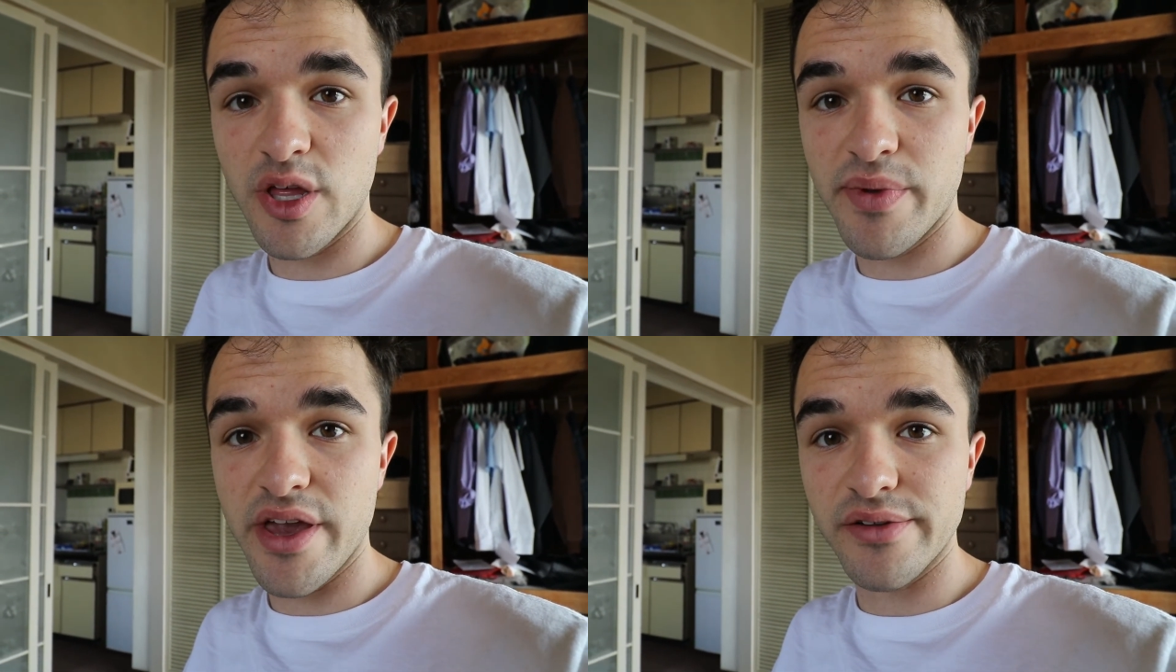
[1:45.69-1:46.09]

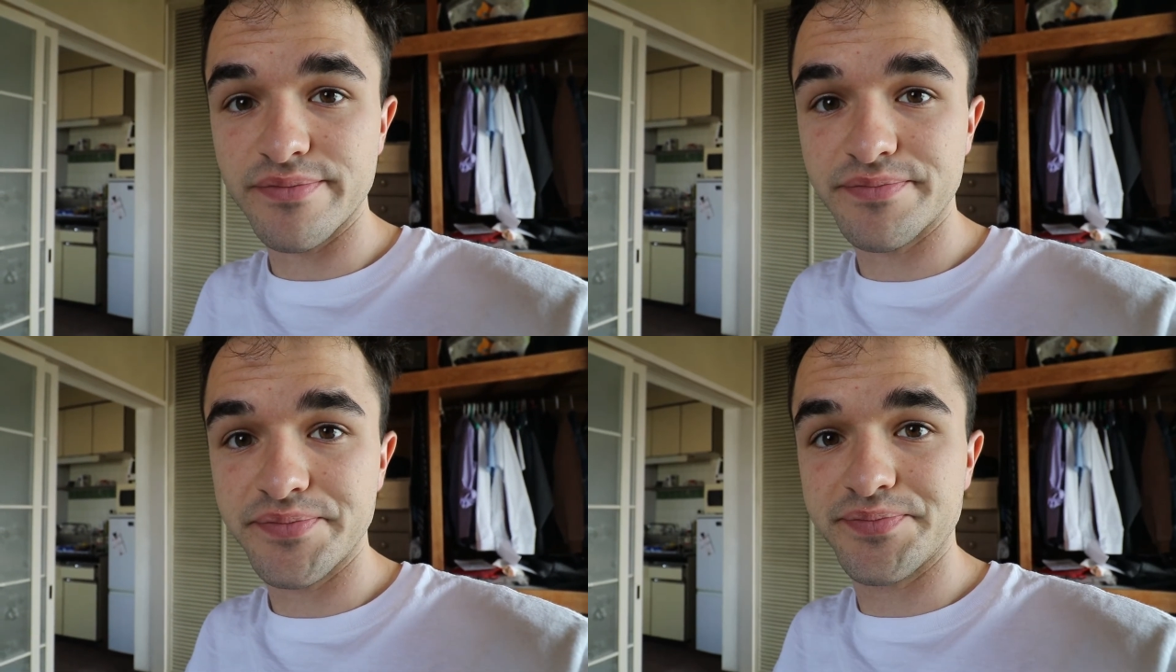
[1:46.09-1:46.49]
Help me out,
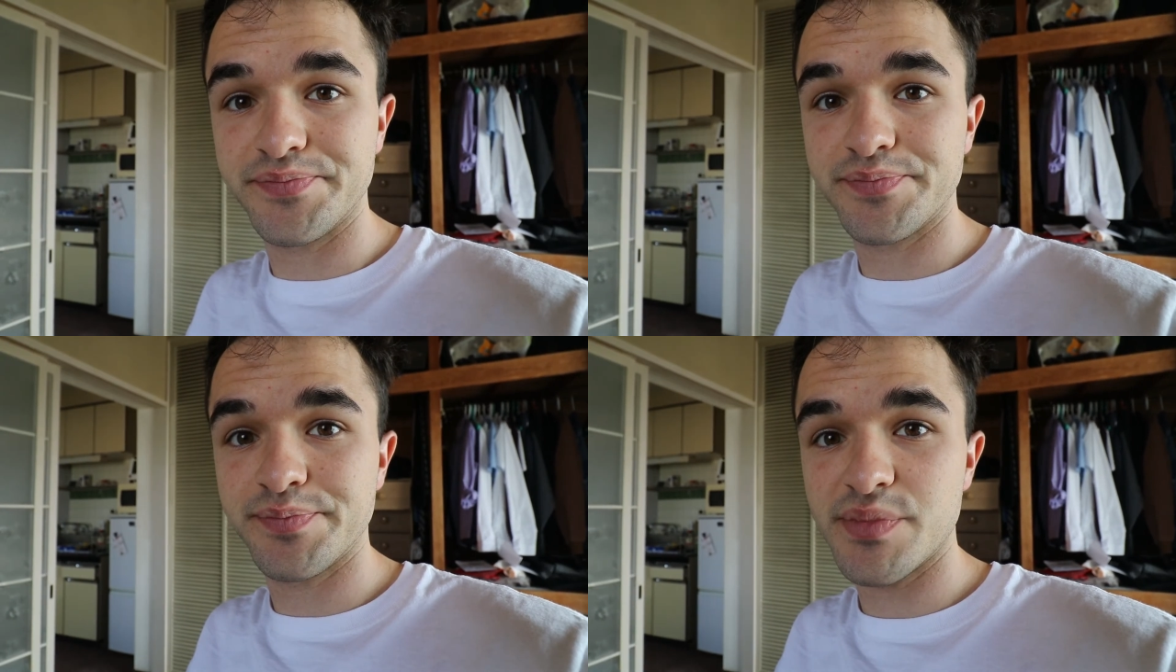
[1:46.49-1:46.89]

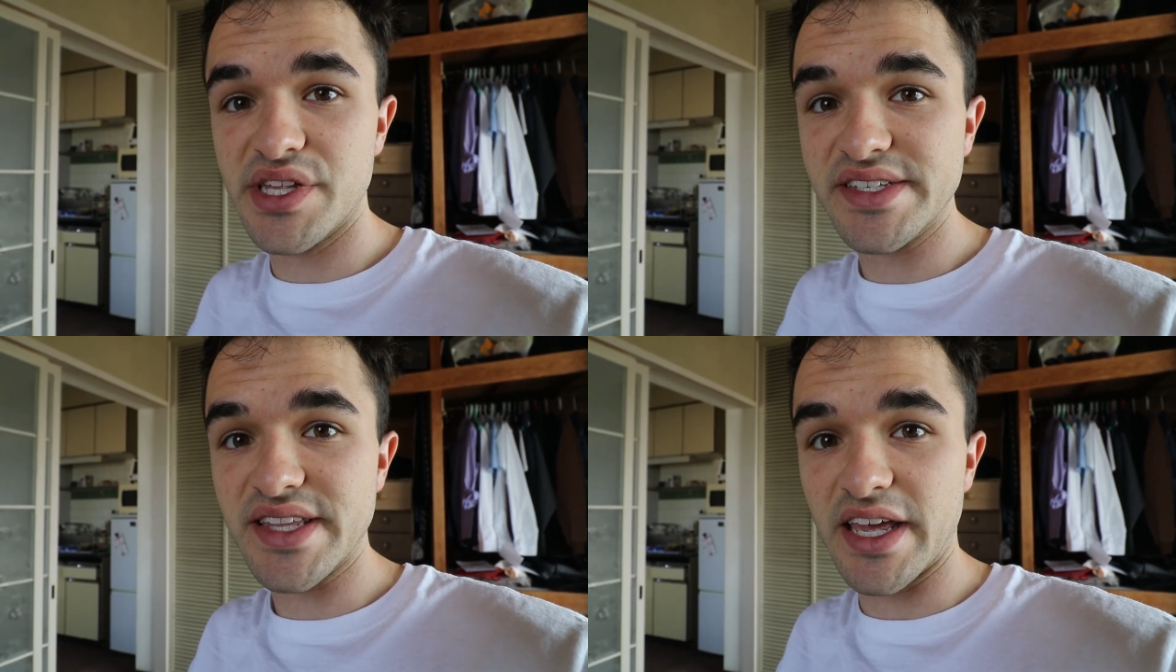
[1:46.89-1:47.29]

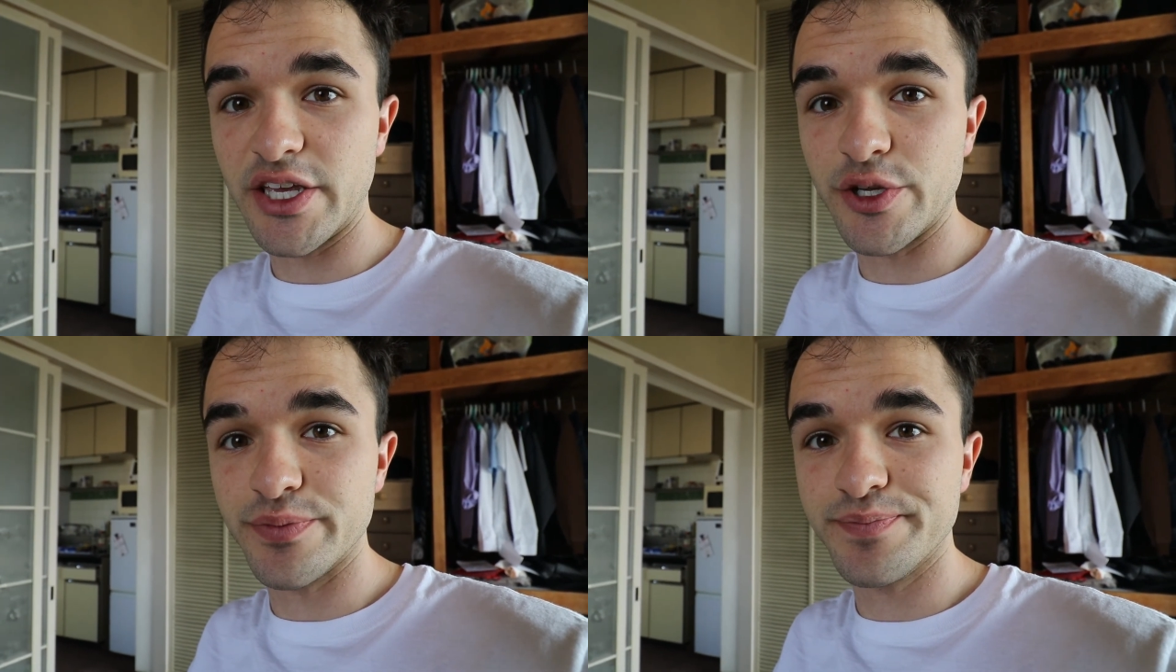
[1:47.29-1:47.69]
please and
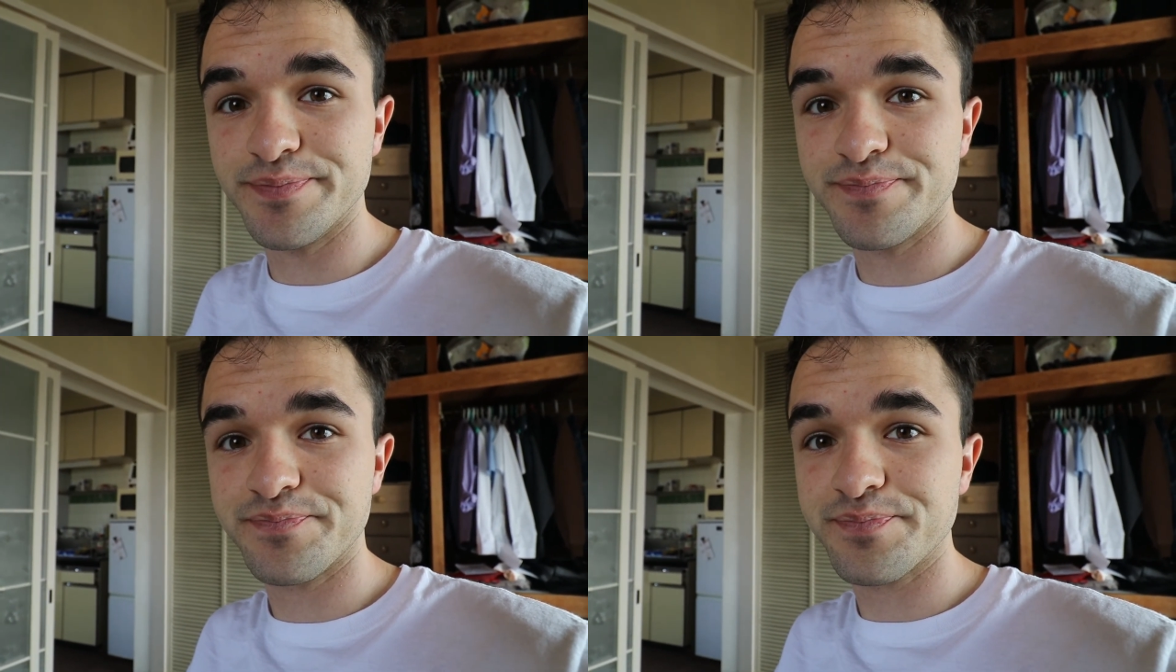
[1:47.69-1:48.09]
thank you.
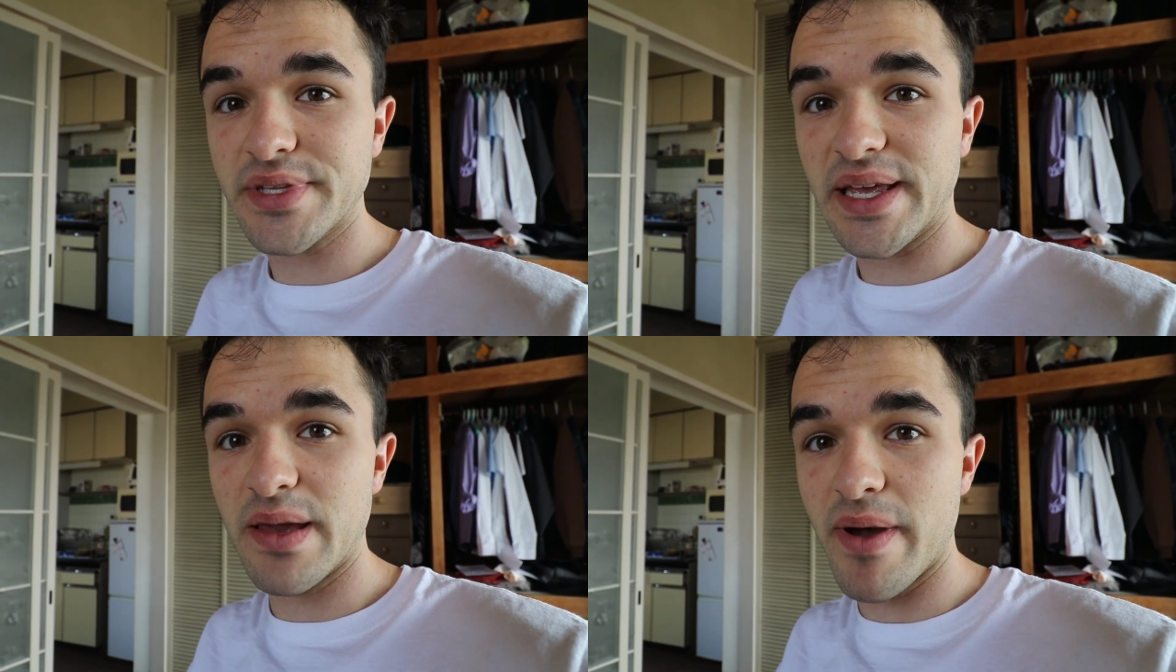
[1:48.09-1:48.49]

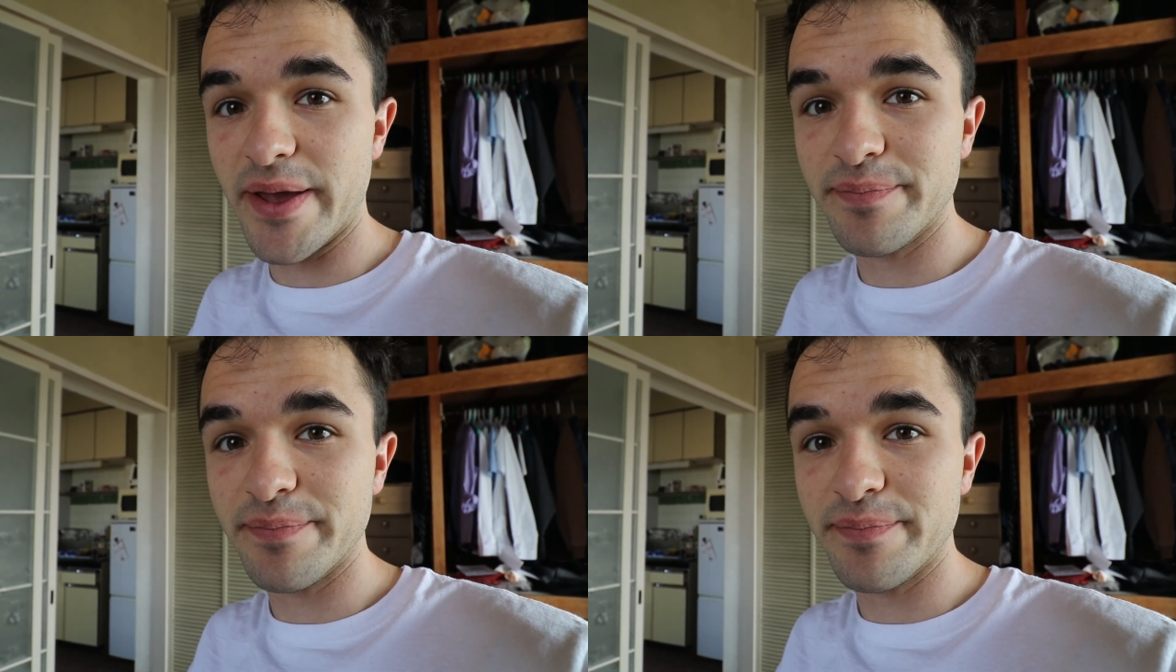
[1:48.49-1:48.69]
Okay, bye.